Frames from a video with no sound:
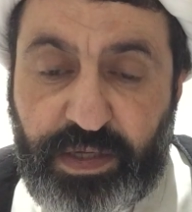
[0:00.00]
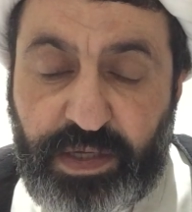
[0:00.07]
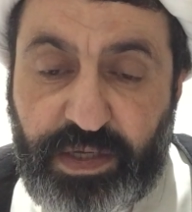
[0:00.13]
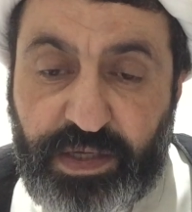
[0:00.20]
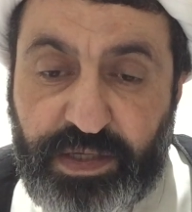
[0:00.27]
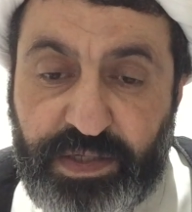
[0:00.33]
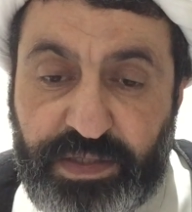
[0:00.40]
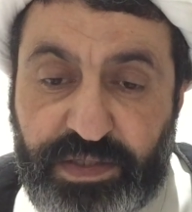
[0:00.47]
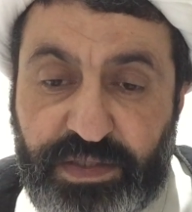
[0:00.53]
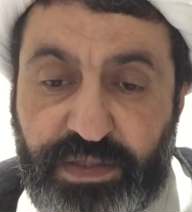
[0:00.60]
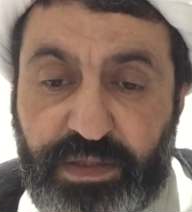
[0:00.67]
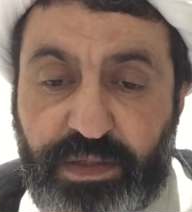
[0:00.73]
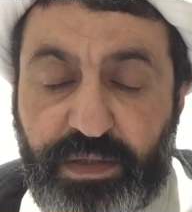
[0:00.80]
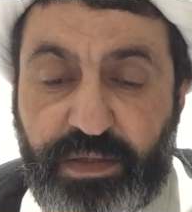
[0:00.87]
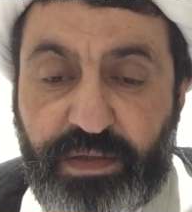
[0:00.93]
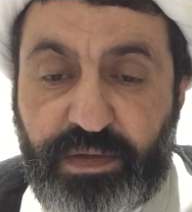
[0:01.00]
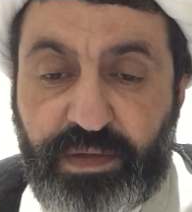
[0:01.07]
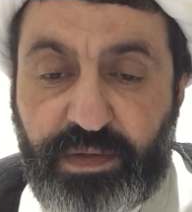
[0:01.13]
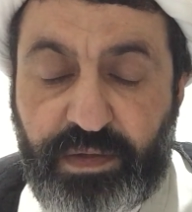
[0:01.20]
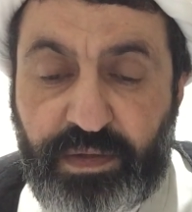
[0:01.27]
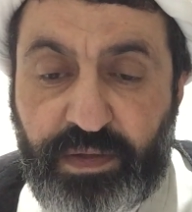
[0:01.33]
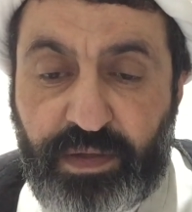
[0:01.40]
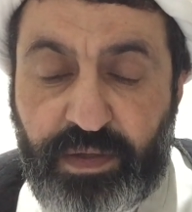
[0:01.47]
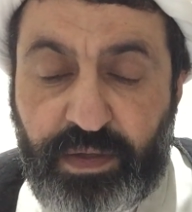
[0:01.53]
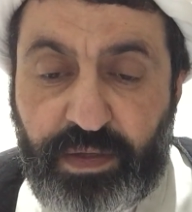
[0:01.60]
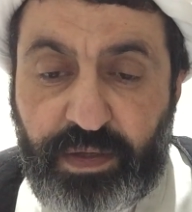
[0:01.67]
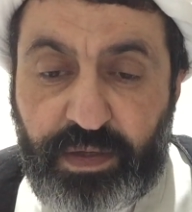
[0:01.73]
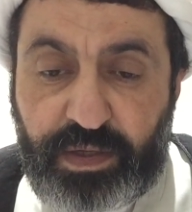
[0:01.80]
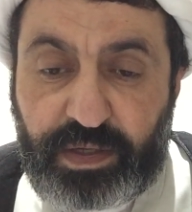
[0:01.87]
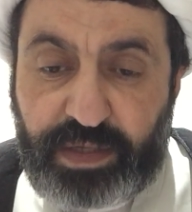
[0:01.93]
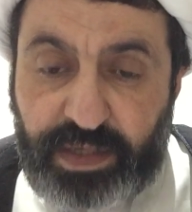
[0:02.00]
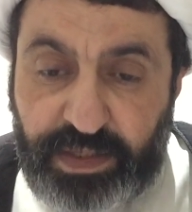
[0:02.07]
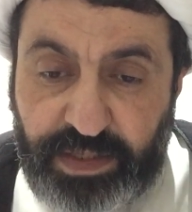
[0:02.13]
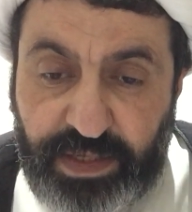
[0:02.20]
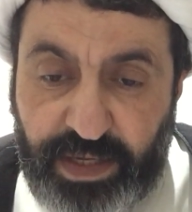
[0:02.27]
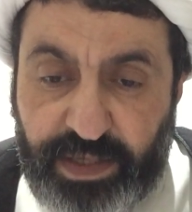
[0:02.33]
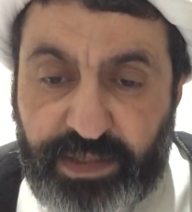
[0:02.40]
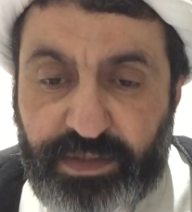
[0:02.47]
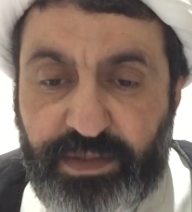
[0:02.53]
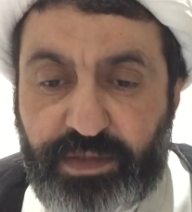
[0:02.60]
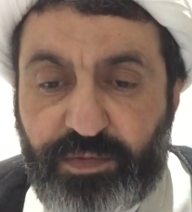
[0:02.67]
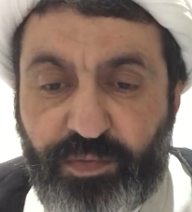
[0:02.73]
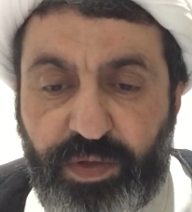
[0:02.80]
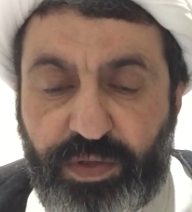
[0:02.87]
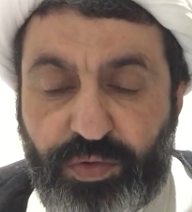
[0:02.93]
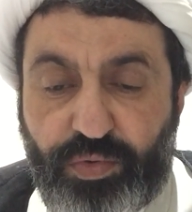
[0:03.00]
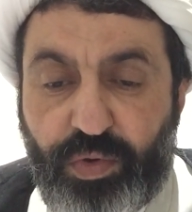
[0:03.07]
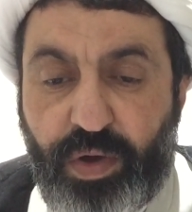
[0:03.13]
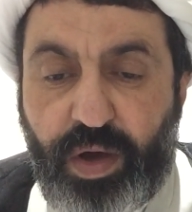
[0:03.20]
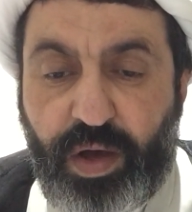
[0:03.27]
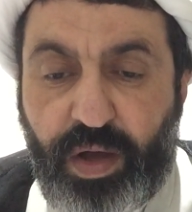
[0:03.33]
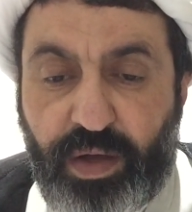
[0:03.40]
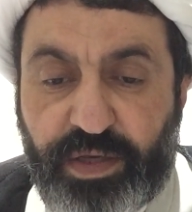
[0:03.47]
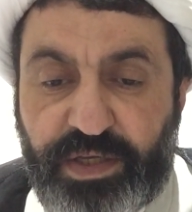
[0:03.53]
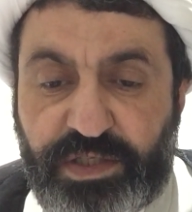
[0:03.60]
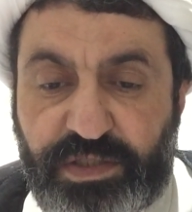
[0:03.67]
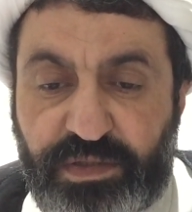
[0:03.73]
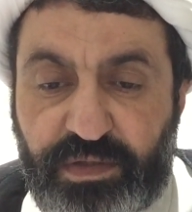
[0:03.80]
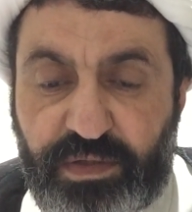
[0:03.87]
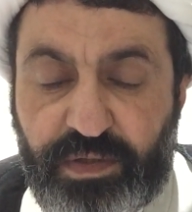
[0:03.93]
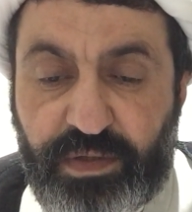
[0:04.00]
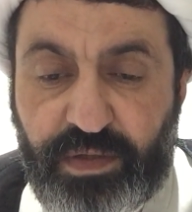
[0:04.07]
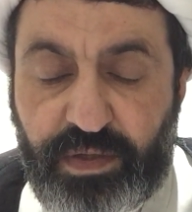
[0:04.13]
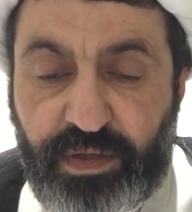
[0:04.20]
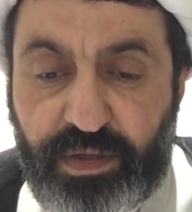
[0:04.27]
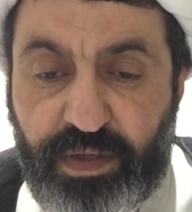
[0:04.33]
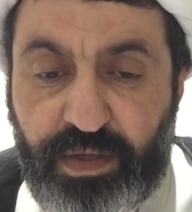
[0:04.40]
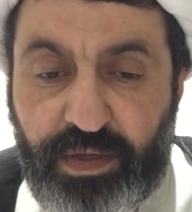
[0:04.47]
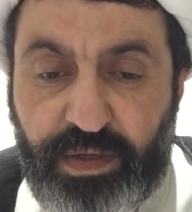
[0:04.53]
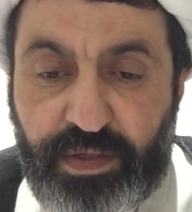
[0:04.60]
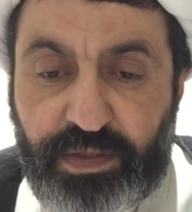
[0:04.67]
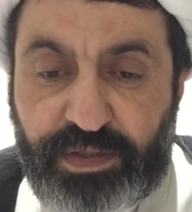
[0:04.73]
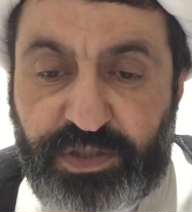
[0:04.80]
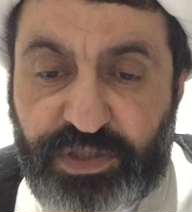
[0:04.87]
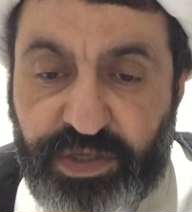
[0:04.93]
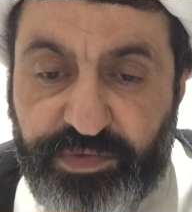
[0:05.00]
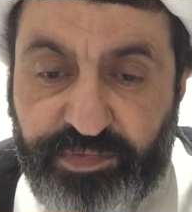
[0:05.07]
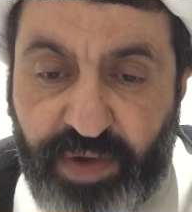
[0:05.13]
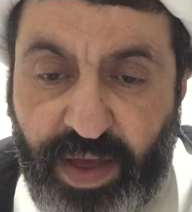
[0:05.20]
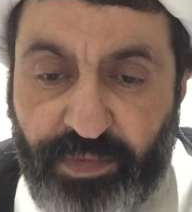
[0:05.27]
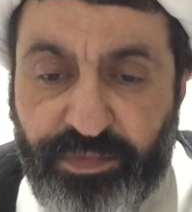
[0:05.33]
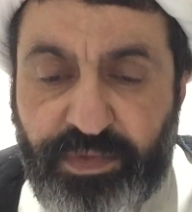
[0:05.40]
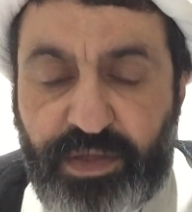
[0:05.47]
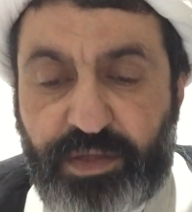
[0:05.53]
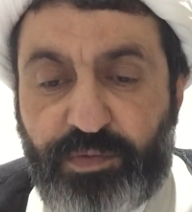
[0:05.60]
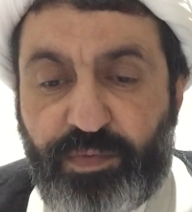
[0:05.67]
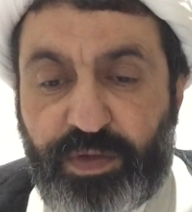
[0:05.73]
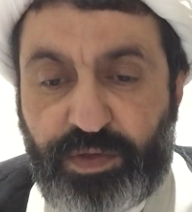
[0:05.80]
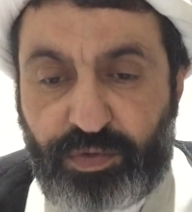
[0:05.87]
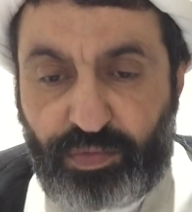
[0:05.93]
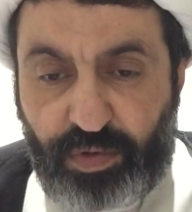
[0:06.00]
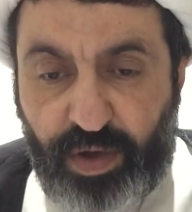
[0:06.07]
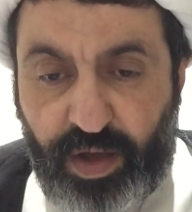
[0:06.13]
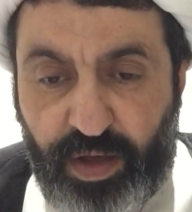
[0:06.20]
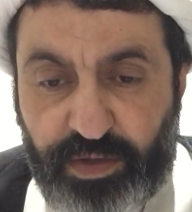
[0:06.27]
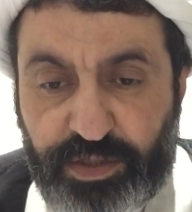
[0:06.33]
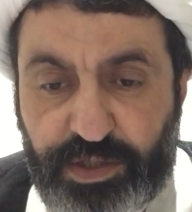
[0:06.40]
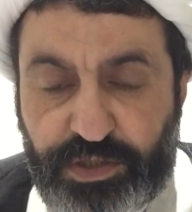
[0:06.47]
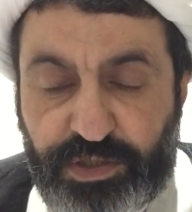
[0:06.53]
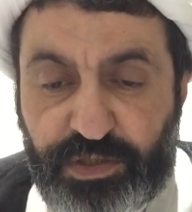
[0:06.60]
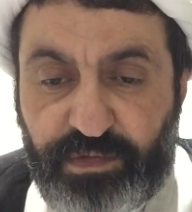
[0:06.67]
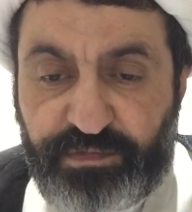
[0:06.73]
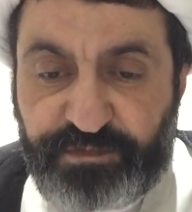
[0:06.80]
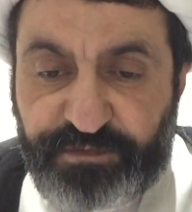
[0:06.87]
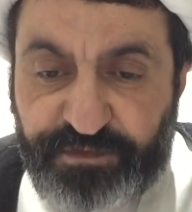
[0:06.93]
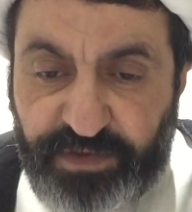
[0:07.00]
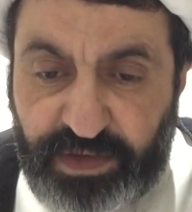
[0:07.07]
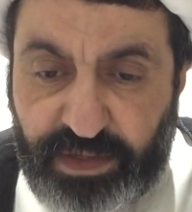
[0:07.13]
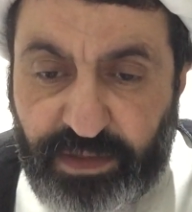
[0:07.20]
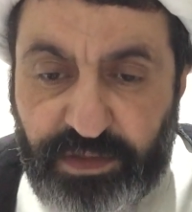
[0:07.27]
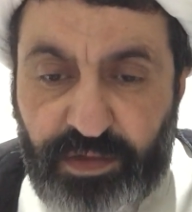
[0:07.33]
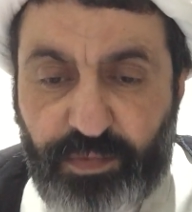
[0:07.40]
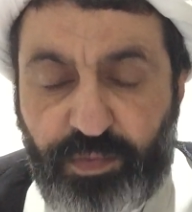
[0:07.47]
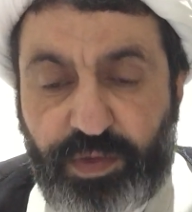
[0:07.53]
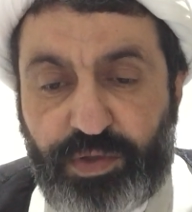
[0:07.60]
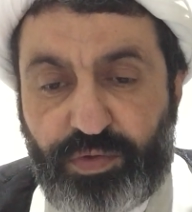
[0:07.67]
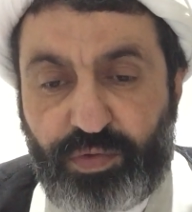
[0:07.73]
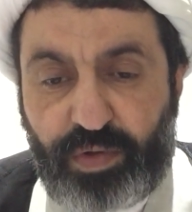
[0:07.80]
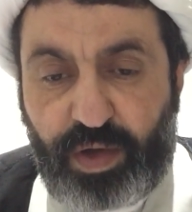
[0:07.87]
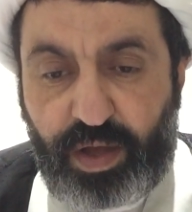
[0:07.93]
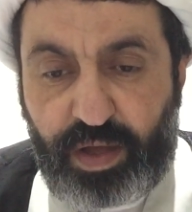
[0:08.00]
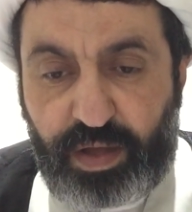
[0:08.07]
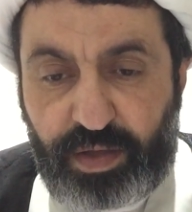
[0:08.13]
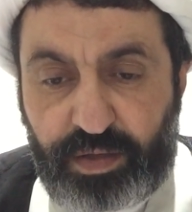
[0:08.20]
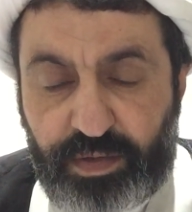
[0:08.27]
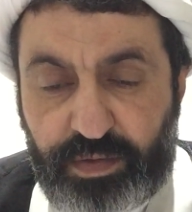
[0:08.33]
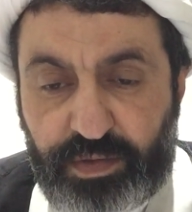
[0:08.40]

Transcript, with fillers: is connected with dua, is surrounded with dua, is filled with dua,